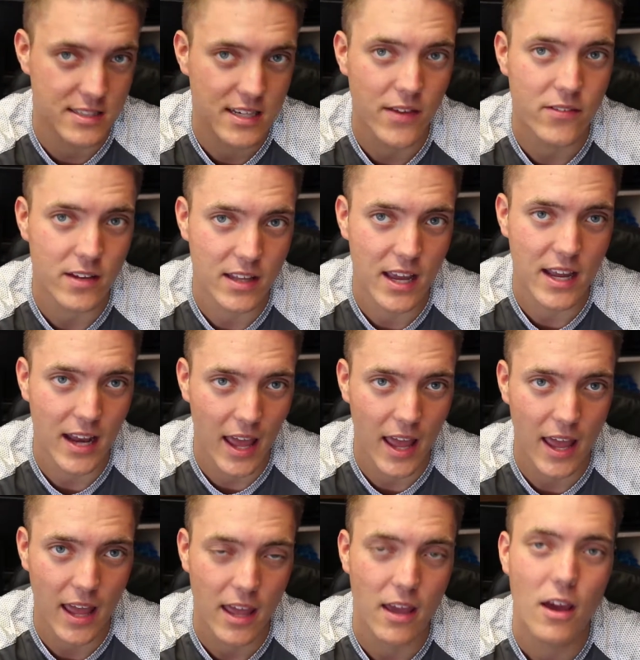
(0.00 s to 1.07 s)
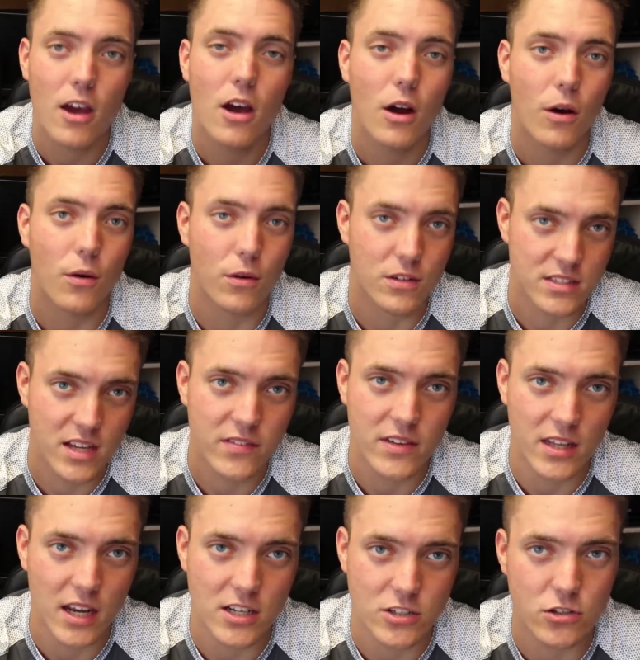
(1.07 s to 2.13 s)
78A or
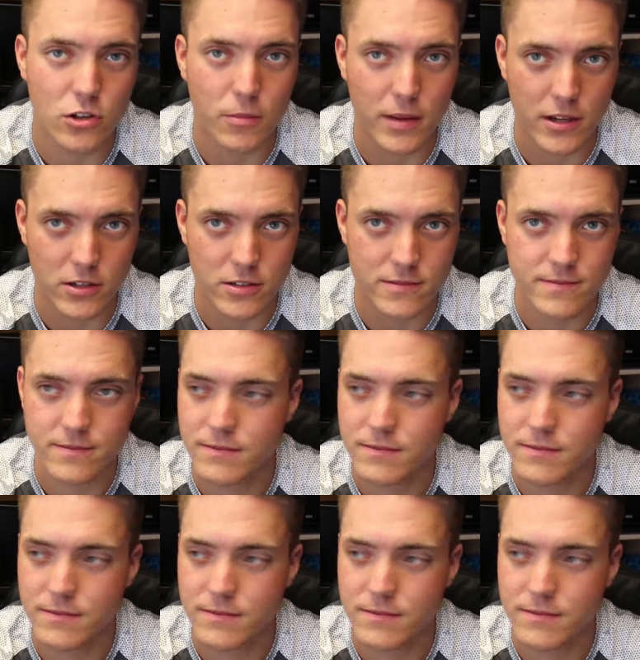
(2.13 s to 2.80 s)
78 durameter.